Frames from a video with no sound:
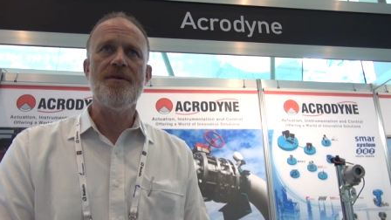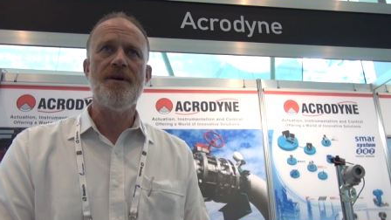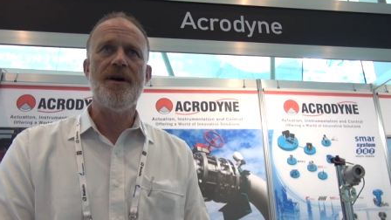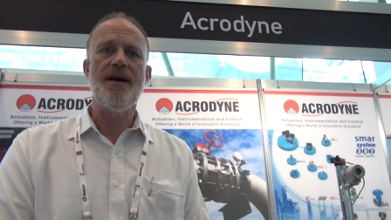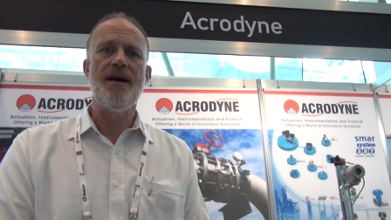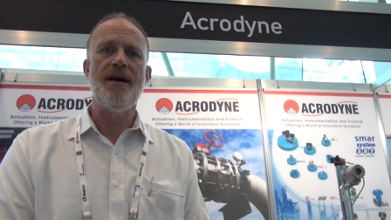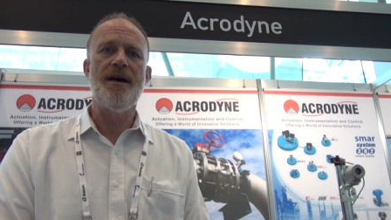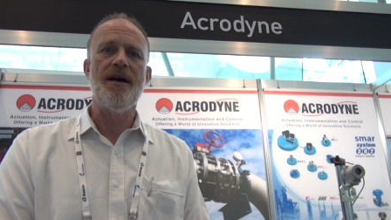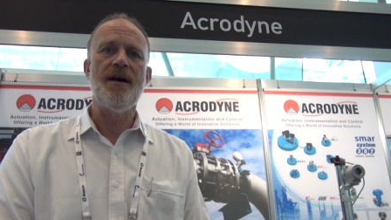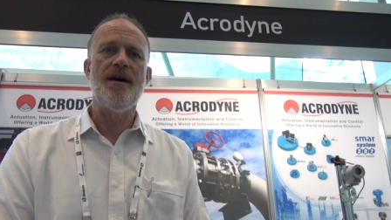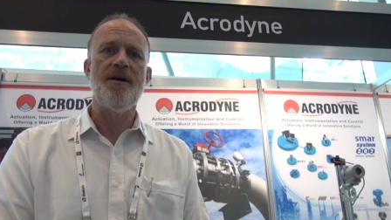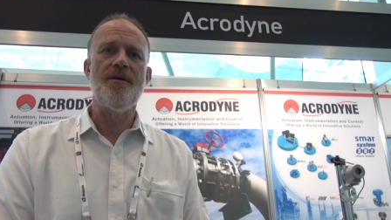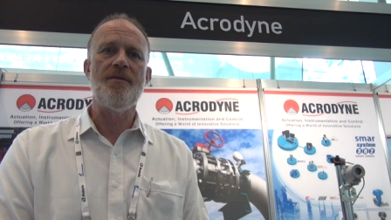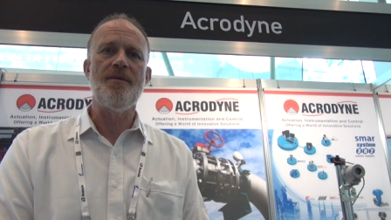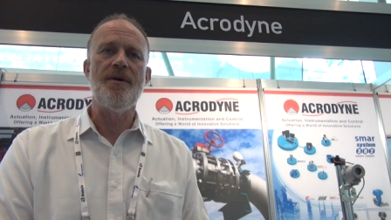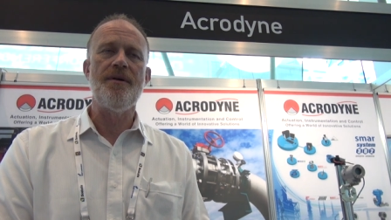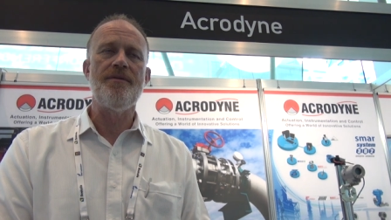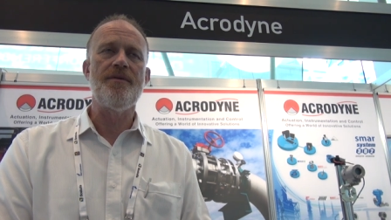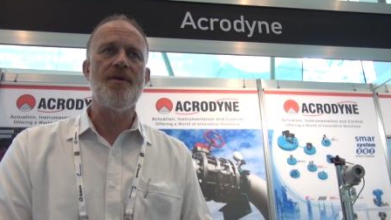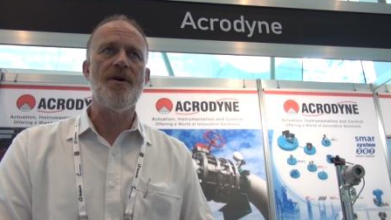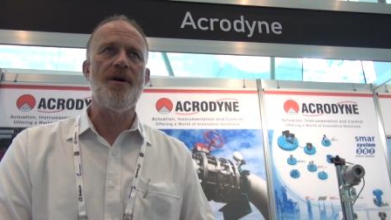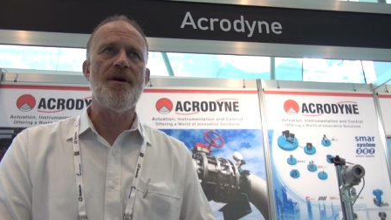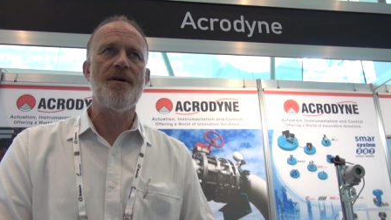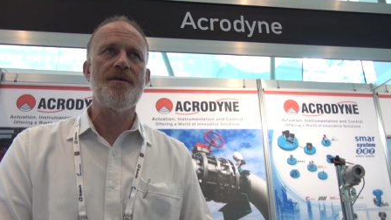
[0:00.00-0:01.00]
Uh,
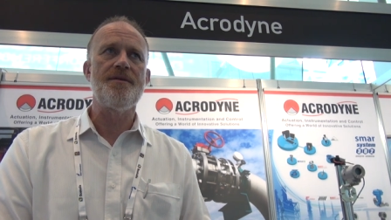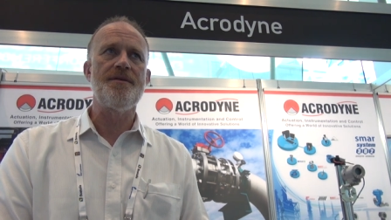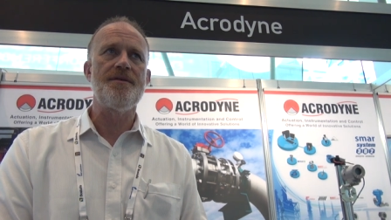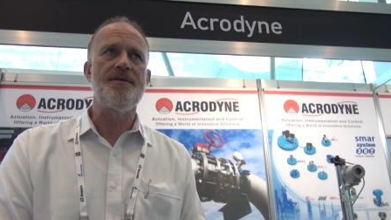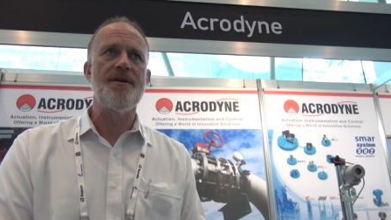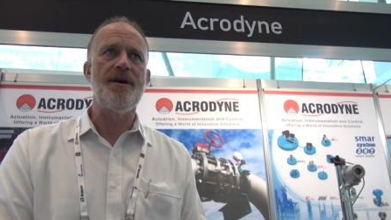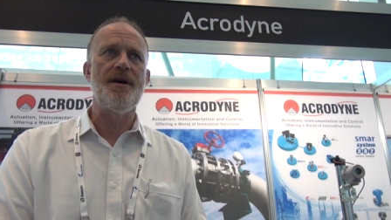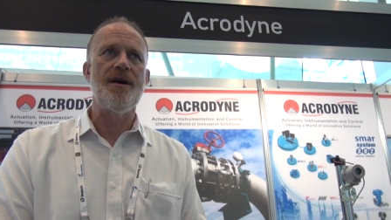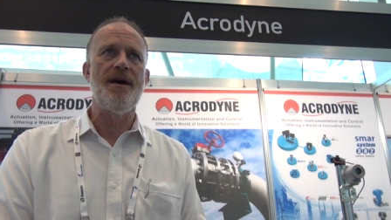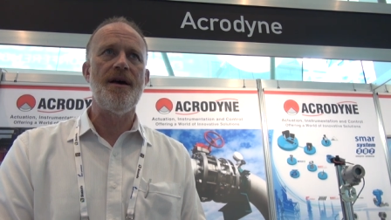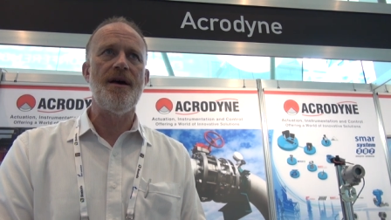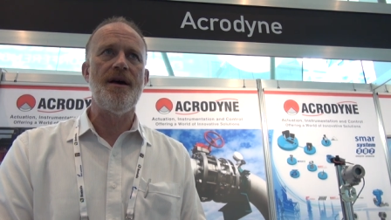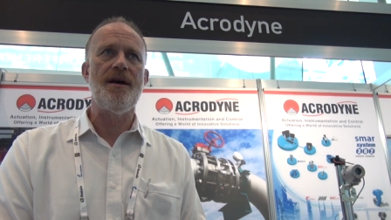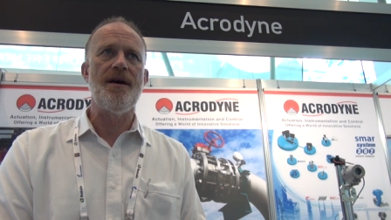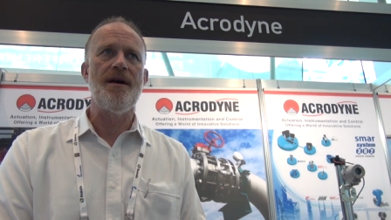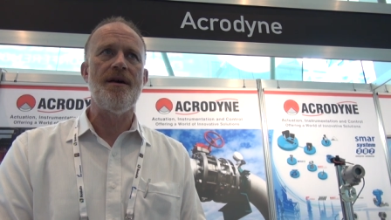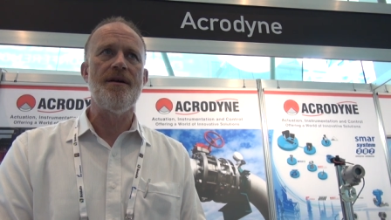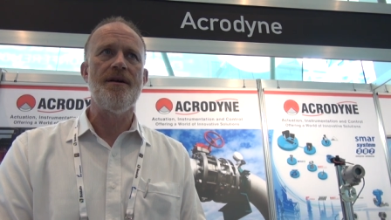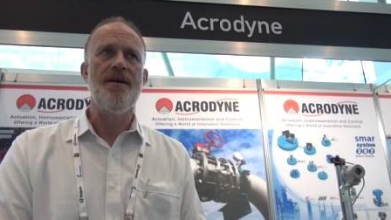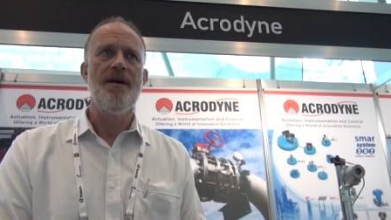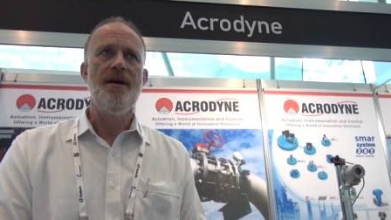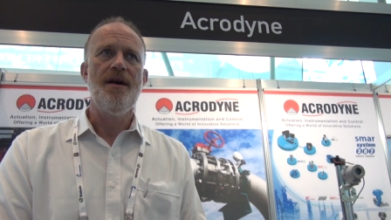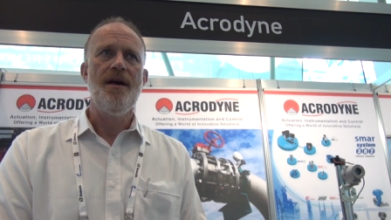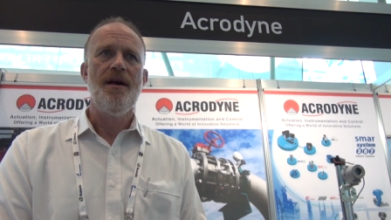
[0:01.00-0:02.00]
we've got uh,